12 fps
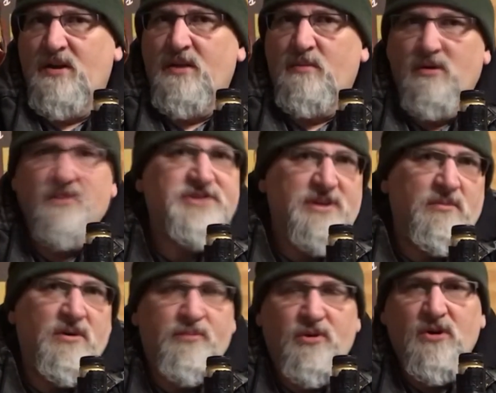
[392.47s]
They're both
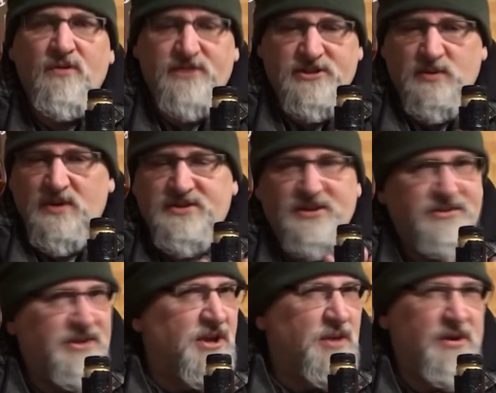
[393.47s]
similar proof. This one's a
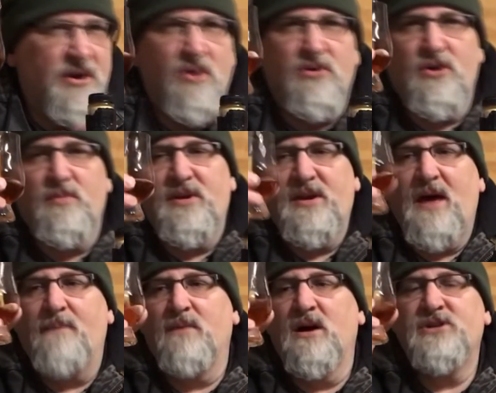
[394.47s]
little bit older, but
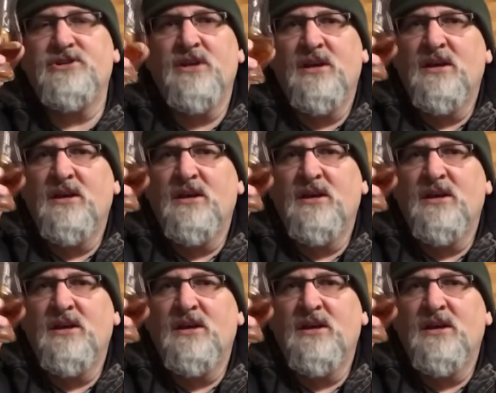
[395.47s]
not much.